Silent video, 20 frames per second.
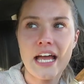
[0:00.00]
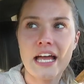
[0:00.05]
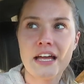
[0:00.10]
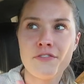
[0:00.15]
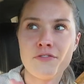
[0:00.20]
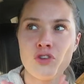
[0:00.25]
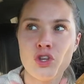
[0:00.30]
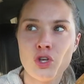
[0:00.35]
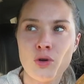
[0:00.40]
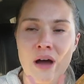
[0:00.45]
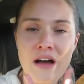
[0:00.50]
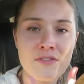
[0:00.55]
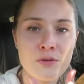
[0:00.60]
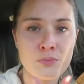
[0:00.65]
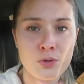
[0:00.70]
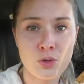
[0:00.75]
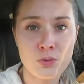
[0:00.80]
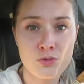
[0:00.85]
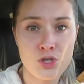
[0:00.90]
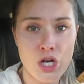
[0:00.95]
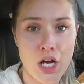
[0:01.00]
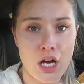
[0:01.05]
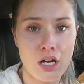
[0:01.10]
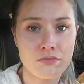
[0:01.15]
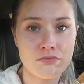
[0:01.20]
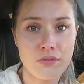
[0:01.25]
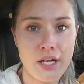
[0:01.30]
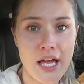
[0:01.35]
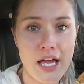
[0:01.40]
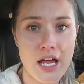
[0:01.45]
if you have a boob
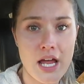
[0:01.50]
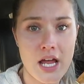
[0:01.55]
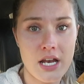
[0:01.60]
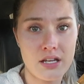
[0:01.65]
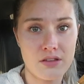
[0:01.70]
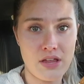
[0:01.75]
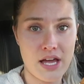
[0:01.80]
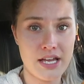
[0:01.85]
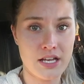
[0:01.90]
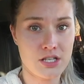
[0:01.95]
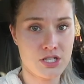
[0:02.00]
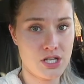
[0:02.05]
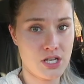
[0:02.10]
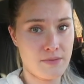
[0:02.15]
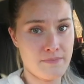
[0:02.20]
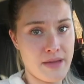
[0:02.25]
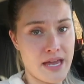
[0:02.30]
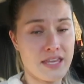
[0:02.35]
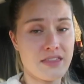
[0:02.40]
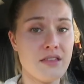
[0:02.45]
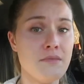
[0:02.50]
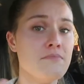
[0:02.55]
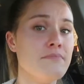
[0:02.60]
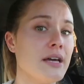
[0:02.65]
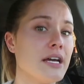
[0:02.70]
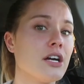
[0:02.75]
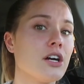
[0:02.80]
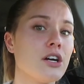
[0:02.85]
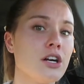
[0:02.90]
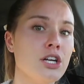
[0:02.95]
job and like to make them
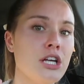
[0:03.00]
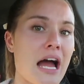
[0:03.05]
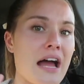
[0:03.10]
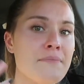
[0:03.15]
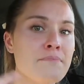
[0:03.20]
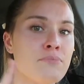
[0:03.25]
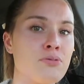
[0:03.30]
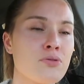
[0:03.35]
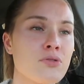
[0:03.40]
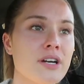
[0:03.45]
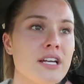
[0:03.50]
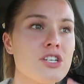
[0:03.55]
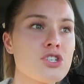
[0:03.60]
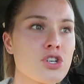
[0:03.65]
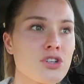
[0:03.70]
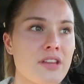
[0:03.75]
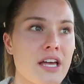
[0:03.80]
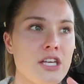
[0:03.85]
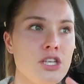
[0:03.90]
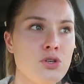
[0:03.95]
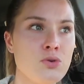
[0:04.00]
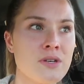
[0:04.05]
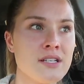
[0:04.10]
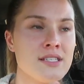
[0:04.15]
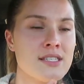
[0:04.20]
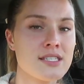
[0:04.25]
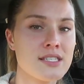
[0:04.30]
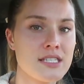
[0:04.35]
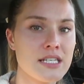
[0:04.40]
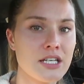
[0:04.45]
bigger, I'm pretty sure that you can
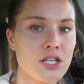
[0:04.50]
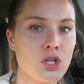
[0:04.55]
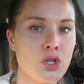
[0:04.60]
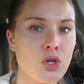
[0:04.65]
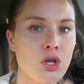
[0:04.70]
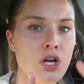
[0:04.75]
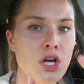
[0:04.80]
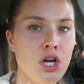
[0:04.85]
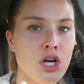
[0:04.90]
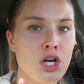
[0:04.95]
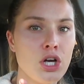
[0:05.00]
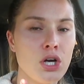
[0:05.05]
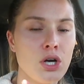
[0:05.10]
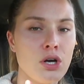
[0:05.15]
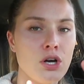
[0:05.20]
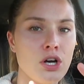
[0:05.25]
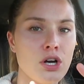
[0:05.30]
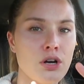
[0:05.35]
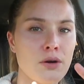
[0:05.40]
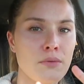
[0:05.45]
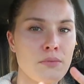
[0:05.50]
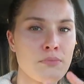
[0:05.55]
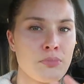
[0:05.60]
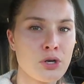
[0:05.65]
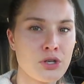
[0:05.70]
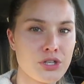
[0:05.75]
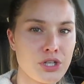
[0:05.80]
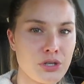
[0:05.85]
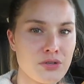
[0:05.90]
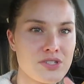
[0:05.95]
still
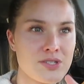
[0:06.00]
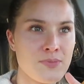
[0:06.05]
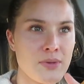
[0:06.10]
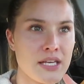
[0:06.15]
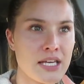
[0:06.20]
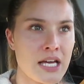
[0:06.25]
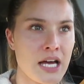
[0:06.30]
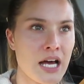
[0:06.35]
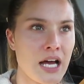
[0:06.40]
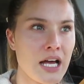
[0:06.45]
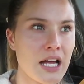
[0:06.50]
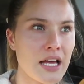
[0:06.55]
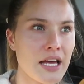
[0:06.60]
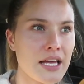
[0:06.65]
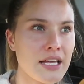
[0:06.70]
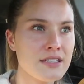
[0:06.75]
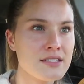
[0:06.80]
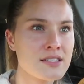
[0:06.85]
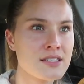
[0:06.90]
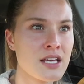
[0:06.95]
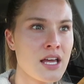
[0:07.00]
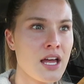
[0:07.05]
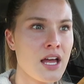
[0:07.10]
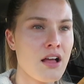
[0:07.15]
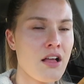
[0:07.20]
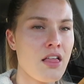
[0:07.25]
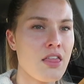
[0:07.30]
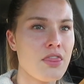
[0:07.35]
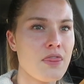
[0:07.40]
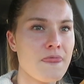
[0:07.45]
produce because
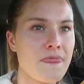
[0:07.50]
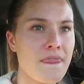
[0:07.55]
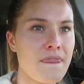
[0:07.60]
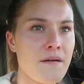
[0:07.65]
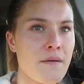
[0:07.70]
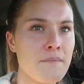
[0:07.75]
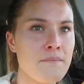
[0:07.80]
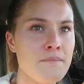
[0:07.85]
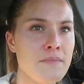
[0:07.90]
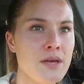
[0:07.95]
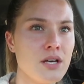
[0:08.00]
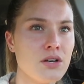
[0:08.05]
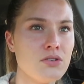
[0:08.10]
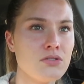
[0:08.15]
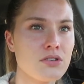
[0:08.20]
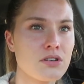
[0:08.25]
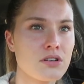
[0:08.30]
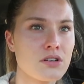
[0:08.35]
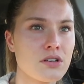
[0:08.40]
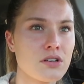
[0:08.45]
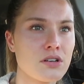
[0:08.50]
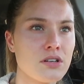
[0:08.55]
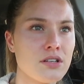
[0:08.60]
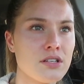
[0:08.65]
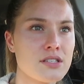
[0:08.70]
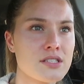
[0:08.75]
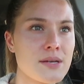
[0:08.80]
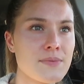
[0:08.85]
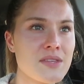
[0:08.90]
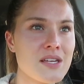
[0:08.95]
the milk,
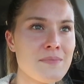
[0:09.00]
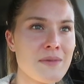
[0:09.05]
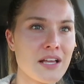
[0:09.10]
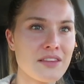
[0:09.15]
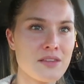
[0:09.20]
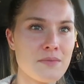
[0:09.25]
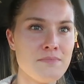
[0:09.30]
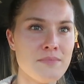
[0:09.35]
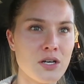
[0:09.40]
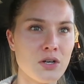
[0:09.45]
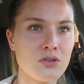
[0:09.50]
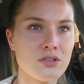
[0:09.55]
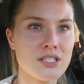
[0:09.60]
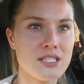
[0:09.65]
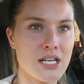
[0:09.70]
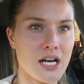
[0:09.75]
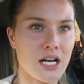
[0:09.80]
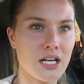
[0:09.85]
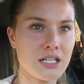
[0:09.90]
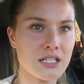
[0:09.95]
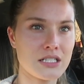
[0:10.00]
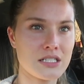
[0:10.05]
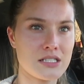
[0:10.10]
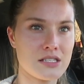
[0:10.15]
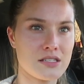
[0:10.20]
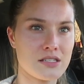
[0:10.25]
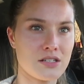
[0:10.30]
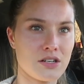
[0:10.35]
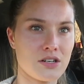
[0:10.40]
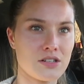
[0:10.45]
something about the milk
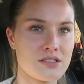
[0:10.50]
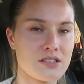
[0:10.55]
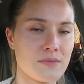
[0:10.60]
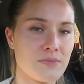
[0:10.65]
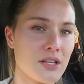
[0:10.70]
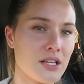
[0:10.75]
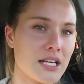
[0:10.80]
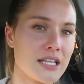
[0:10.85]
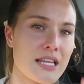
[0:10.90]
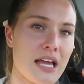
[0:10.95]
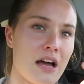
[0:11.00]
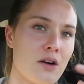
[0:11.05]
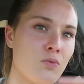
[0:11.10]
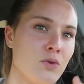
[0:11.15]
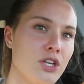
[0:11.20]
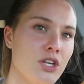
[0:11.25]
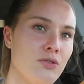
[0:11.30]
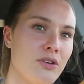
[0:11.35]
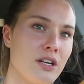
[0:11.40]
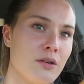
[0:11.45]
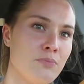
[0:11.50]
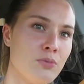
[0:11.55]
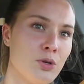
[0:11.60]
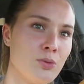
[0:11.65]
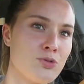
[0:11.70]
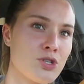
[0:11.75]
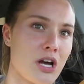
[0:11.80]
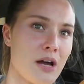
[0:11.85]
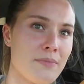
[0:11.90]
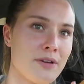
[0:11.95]
ducts or something like that, when you get a
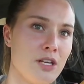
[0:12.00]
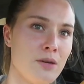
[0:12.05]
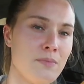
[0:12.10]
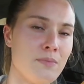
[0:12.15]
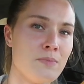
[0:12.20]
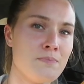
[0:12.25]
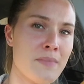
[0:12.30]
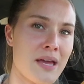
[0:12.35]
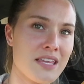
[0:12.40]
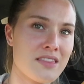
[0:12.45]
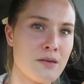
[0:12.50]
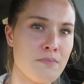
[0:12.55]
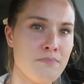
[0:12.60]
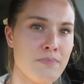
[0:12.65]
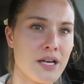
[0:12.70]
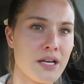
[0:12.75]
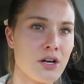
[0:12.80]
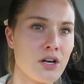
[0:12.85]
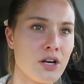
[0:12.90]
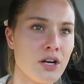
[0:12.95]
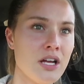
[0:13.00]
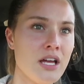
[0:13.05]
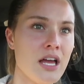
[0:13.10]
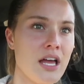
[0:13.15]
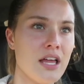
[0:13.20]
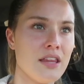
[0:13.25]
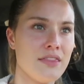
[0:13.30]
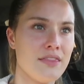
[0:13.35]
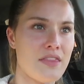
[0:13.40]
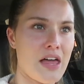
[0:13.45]
boob job and you make them bigger,
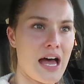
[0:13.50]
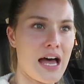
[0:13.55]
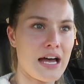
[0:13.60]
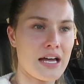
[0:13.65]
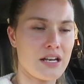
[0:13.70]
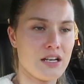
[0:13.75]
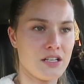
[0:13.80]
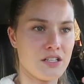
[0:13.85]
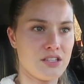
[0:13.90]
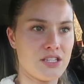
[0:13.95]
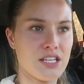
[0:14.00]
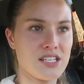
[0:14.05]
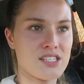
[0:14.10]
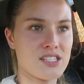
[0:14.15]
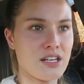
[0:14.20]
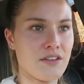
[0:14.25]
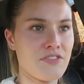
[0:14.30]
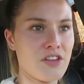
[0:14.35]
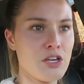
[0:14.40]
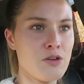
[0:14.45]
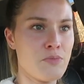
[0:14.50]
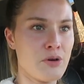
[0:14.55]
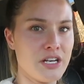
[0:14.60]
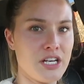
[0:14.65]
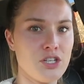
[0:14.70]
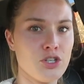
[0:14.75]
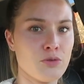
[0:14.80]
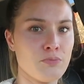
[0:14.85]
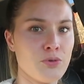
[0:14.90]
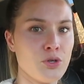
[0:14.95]
that the stuff that you put
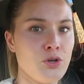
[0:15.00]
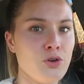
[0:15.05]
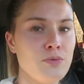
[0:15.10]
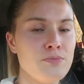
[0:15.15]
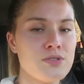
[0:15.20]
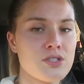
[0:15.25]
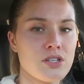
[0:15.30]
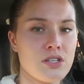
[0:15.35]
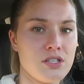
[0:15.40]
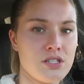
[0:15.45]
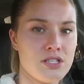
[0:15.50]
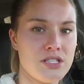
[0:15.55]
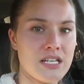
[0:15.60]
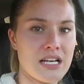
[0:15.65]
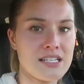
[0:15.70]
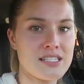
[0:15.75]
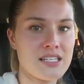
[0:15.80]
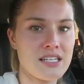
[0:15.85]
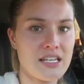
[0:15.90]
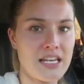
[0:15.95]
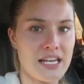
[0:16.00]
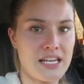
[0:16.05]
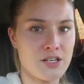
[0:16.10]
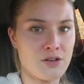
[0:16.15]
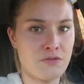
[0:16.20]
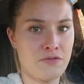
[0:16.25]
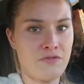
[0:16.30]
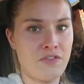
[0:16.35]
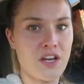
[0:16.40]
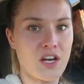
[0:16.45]
in your boobs doesn't
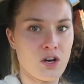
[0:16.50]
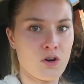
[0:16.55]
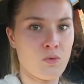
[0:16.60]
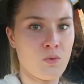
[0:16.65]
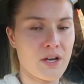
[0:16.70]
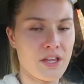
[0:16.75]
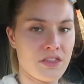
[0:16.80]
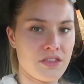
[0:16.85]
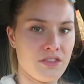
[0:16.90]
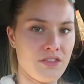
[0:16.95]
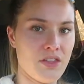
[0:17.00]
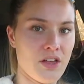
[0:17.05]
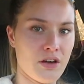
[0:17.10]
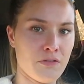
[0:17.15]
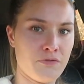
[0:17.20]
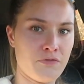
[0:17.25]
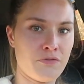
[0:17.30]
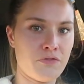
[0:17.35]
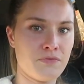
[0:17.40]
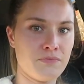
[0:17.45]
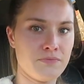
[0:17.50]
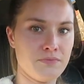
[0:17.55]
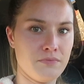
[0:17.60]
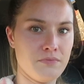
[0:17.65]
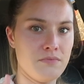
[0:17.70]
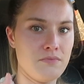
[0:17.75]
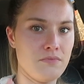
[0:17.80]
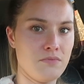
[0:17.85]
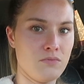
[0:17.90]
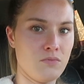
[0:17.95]
interfere with the
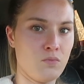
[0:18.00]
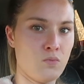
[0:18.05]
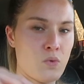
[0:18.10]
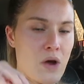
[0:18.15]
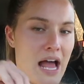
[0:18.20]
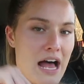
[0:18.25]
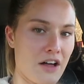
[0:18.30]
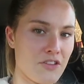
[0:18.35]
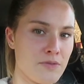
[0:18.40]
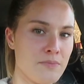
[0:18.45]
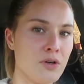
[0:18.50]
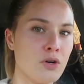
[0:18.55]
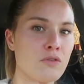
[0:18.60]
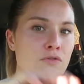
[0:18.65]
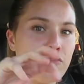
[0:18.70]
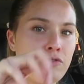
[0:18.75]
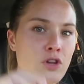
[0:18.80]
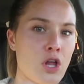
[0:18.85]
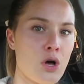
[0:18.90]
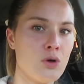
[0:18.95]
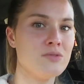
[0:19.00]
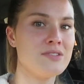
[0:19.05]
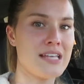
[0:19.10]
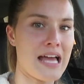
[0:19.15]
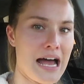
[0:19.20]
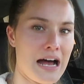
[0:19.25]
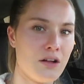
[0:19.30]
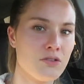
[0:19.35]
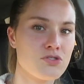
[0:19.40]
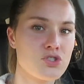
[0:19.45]
how the milk flows
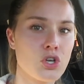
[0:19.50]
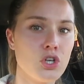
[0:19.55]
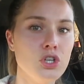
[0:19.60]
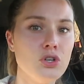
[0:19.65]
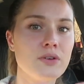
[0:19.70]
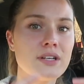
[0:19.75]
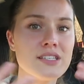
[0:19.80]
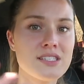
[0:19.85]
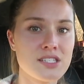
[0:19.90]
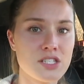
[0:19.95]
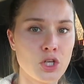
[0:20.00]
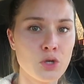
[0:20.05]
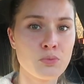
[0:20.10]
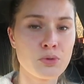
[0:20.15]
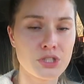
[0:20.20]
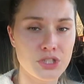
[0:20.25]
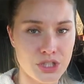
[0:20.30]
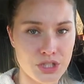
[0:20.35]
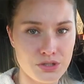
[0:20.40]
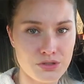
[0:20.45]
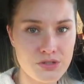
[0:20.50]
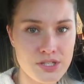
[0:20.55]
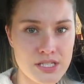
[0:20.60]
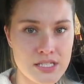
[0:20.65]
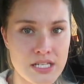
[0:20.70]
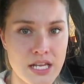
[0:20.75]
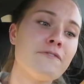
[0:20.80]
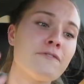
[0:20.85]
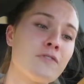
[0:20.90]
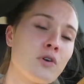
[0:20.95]
out. So you can still
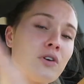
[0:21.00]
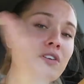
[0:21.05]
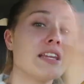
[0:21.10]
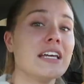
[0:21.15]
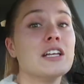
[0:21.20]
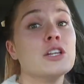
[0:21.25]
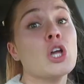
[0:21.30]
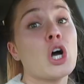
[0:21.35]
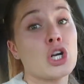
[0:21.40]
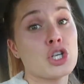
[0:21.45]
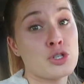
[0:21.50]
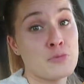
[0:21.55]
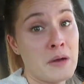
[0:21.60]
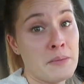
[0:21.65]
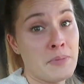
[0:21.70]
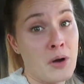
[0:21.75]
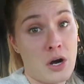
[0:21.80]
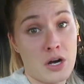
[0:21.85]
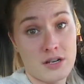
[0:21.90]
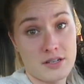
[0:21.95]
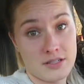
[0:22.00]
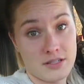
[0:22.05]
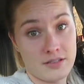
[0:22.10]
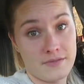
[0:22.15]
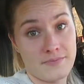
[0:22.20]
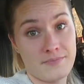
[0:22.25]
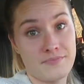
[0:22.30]
produce for the enlargement part.